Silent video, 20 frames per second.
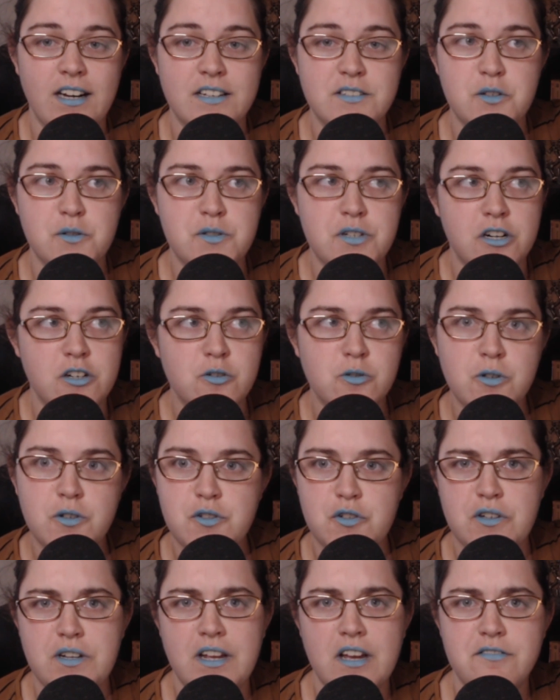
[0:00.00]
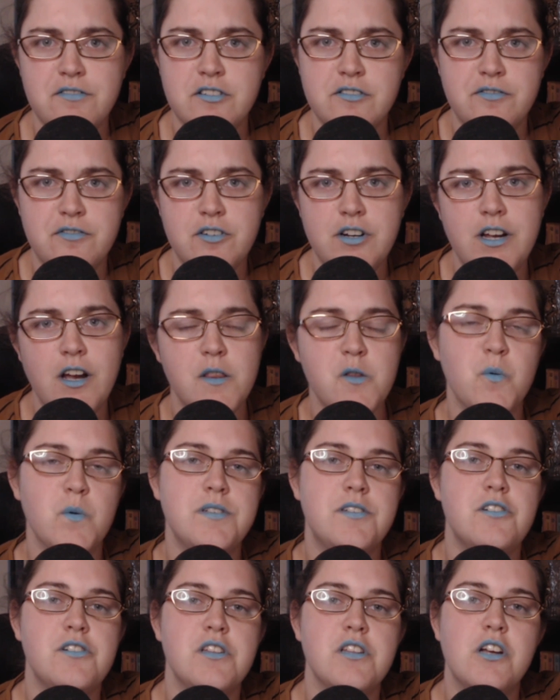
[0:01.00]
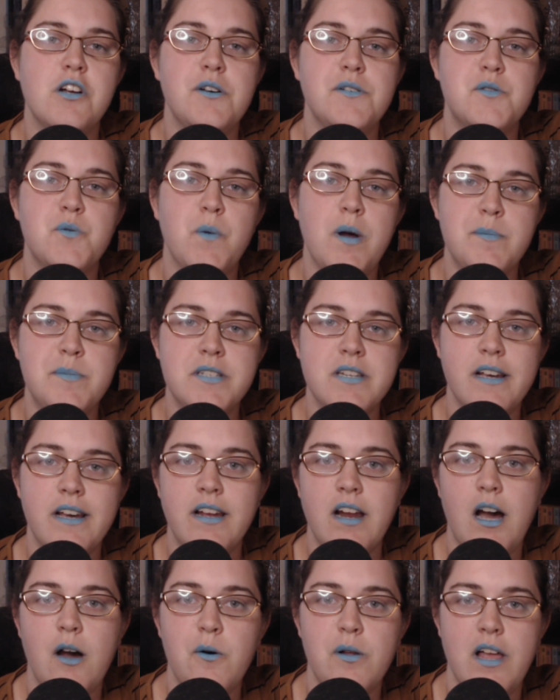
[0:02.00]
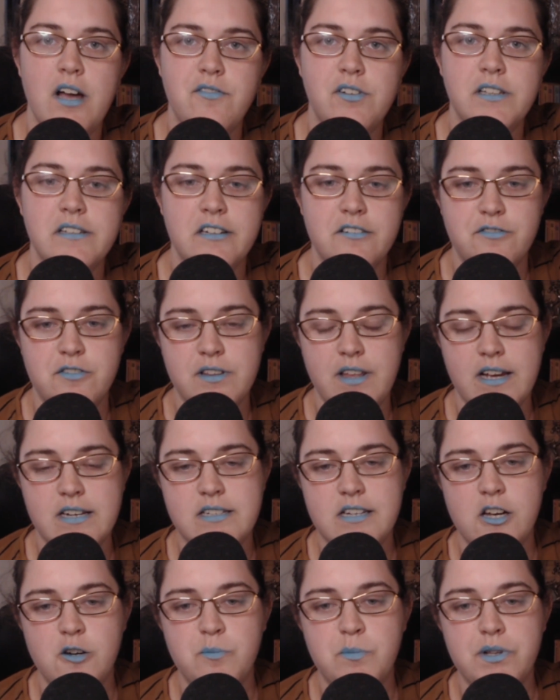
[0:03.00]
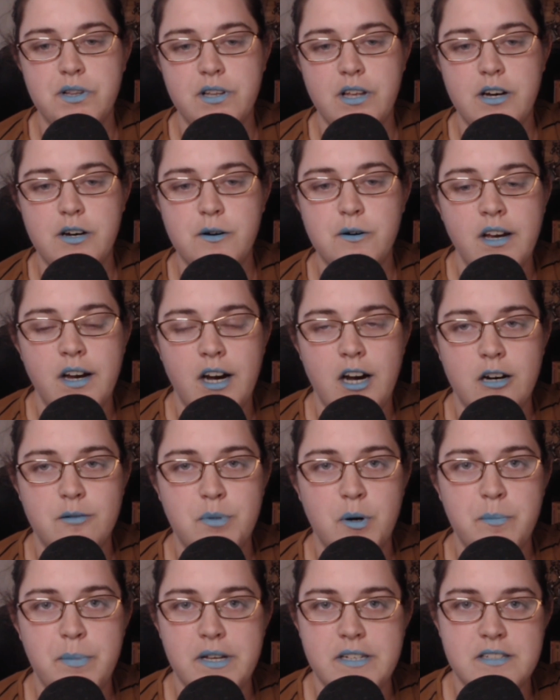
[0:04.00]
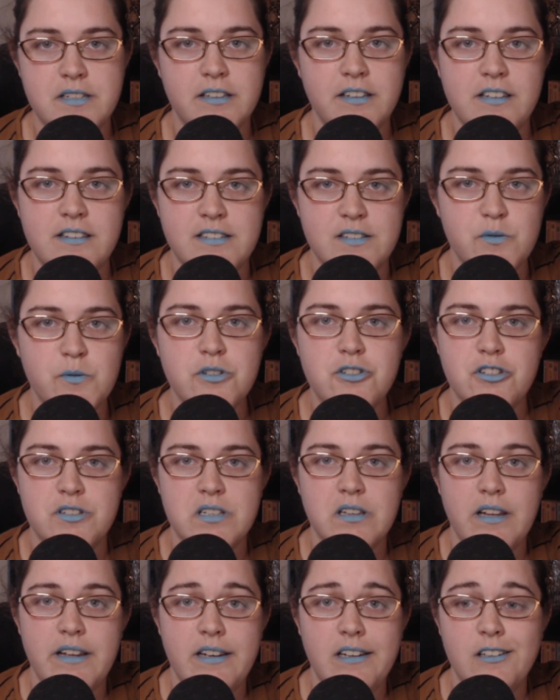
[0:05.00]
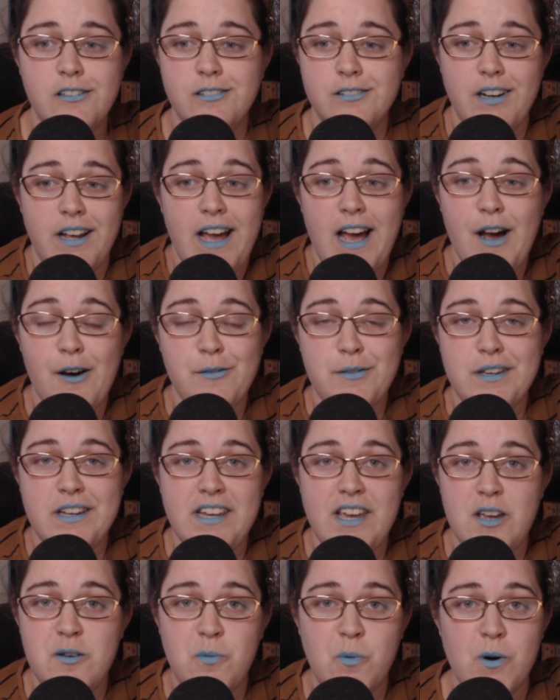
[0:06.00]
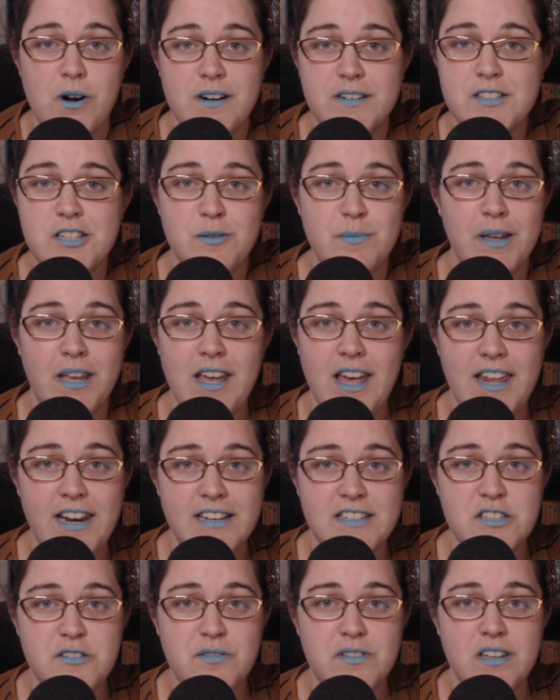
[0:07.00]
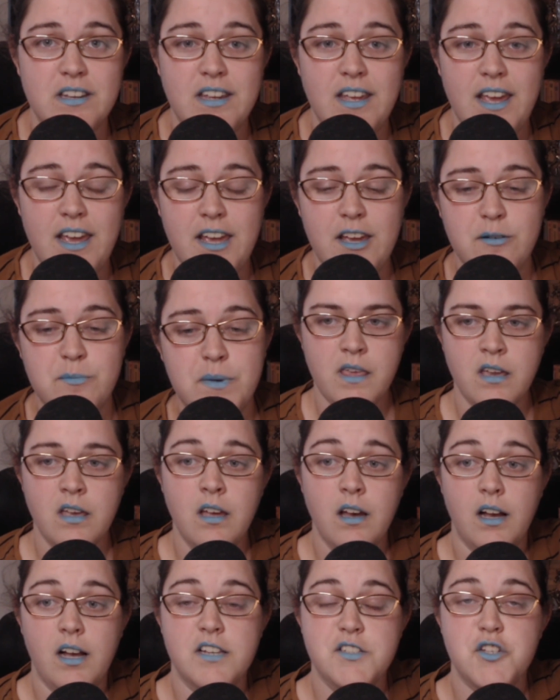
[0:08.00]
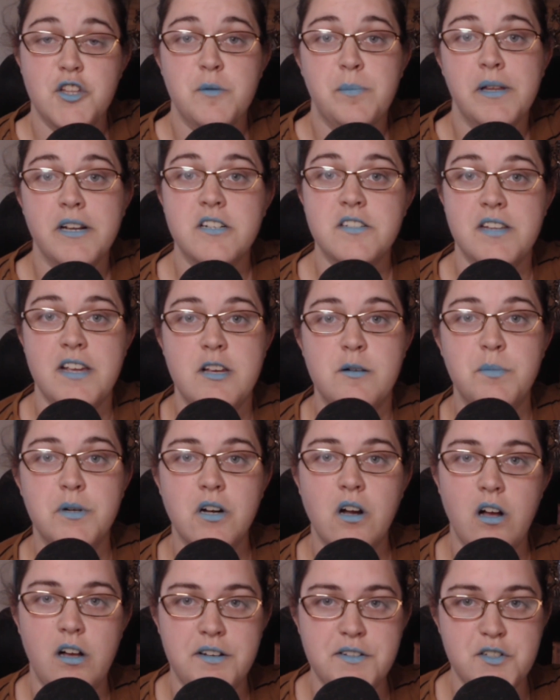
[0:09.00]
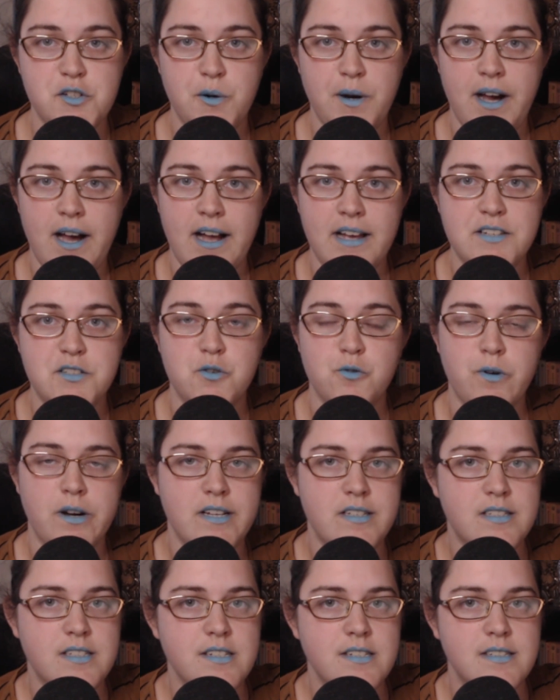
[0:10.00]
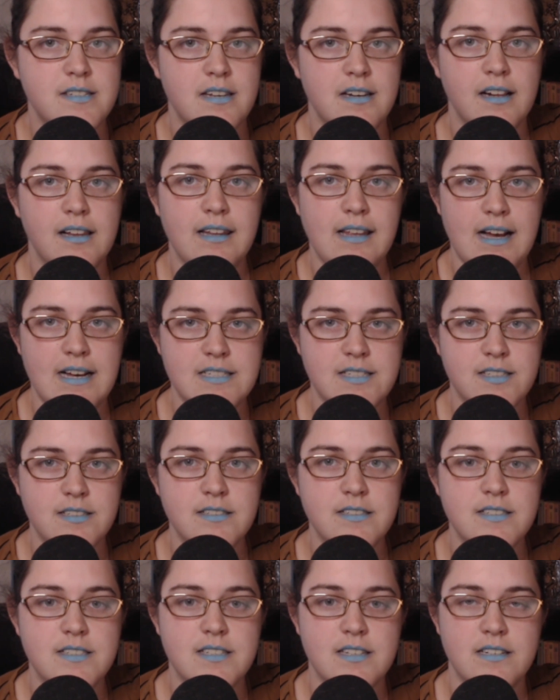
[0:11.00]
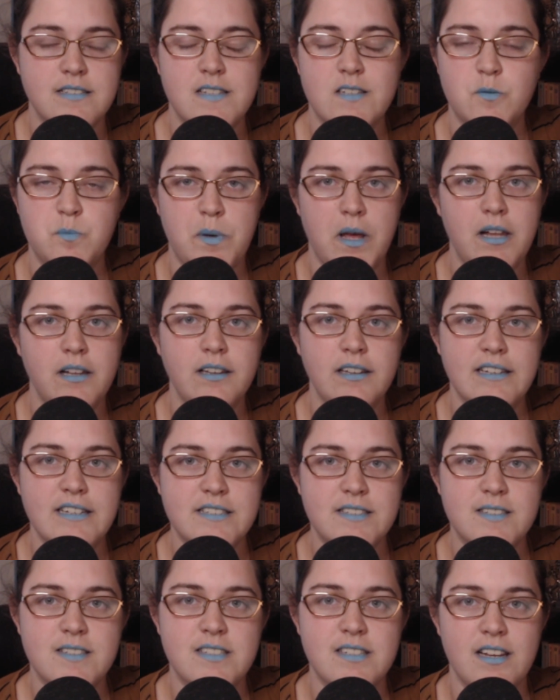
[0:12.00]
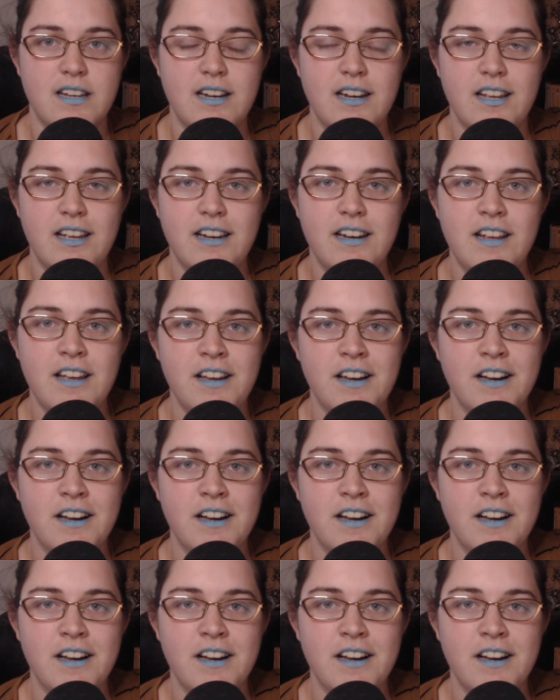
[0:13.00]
So starter rules you can get for free on the Wizards of the Coast website. I will have a link for that down below. But basically this will just lay out how the game works, the mechanics of the game. So the player's handbook also has races and classes, spell lists in it